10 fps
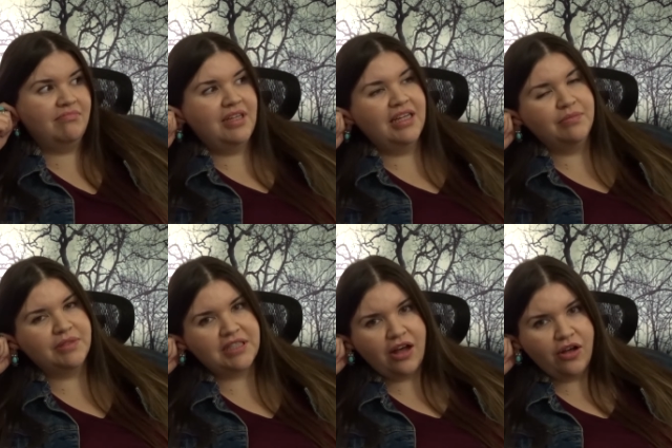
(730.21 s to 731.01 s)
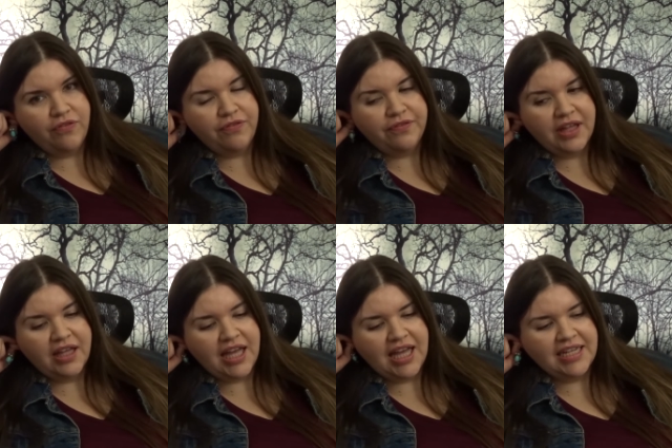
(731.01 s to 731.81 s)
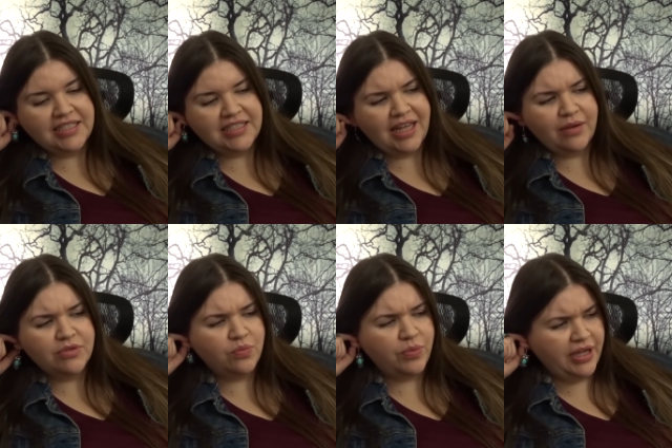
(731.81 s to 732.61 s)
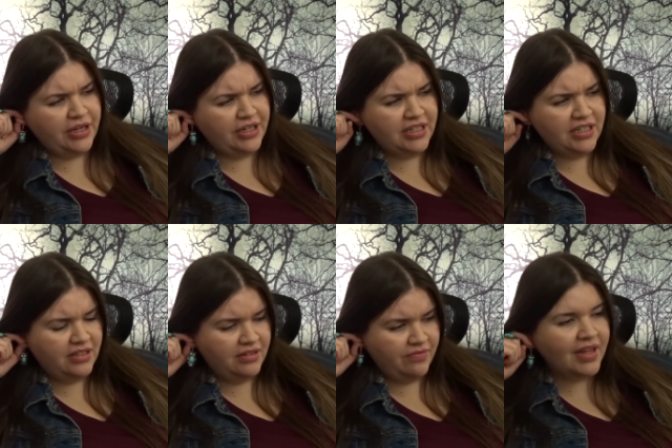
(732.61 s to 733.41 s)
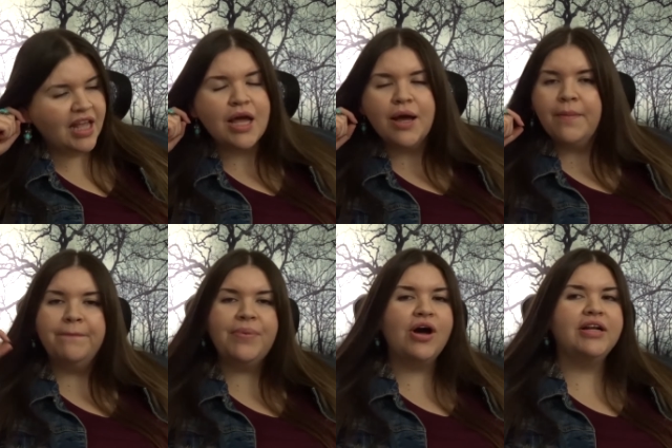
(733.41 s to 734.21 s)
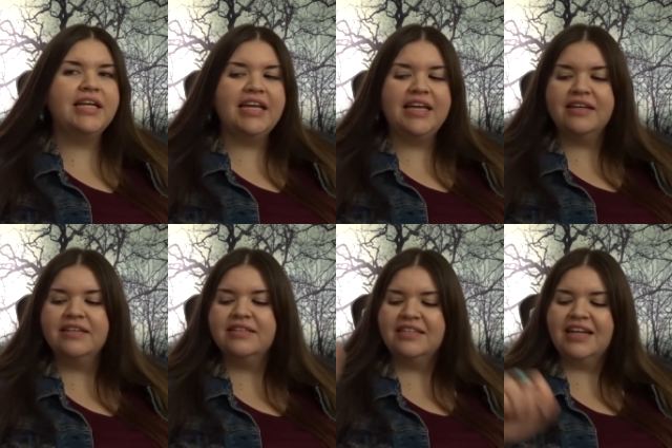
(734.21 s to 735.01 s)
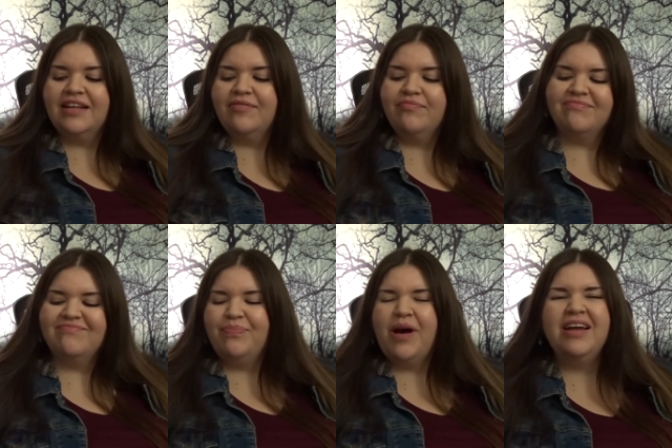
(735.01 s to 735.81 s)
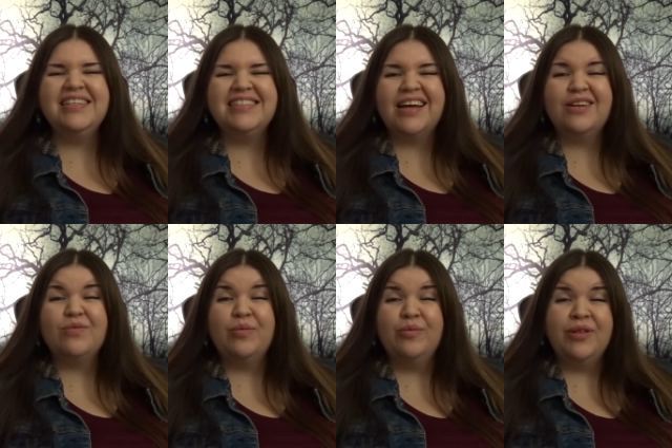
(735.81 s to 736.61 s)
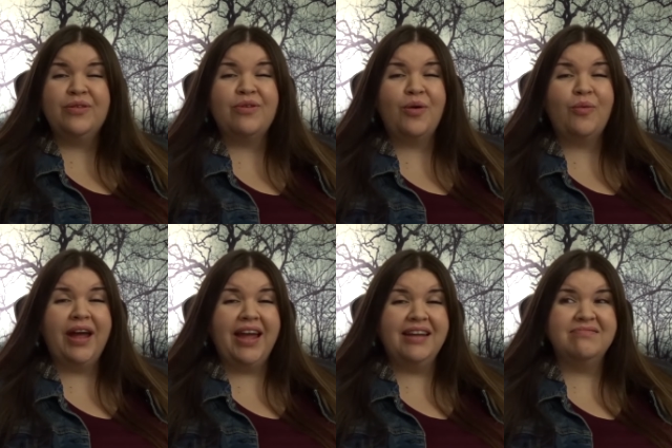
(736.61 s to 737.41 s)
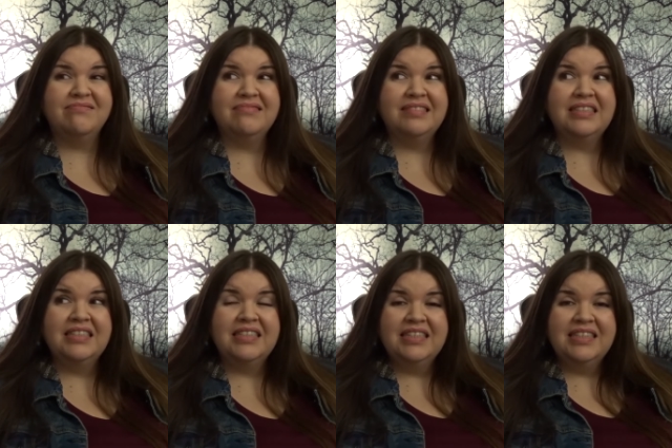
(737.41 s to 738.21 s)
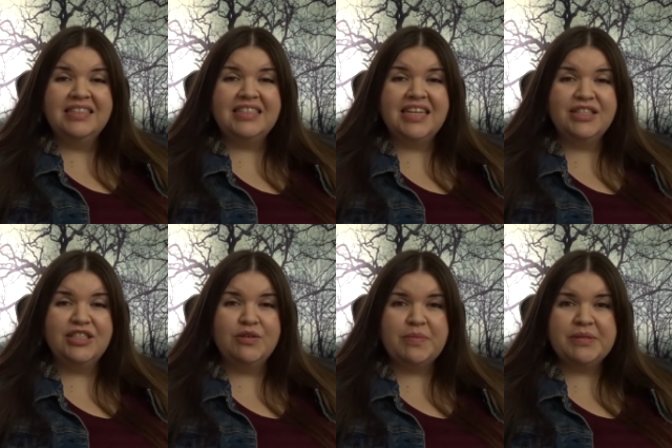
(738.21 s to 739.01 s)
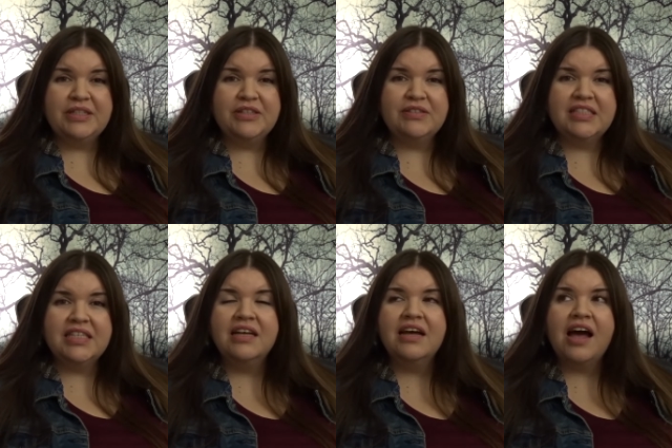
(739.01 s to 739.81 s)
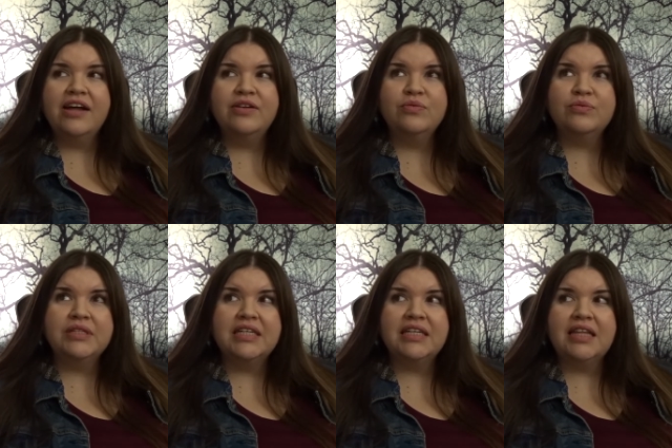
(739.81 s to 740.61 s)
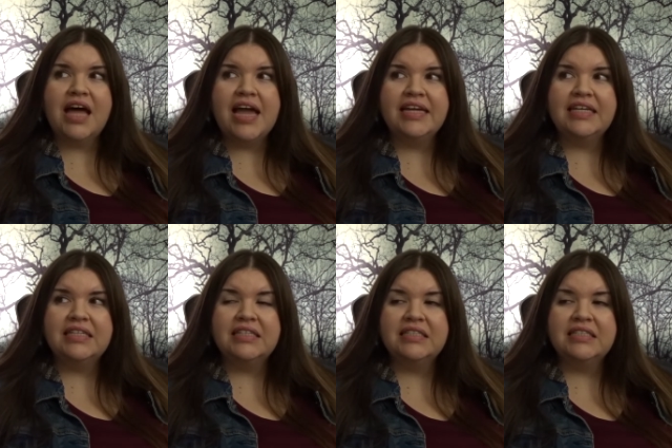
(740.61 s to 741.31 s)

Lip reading: himself. And that was weird. Bonnie's kind of rubbing me the wrong way these last two episodes. I don't really like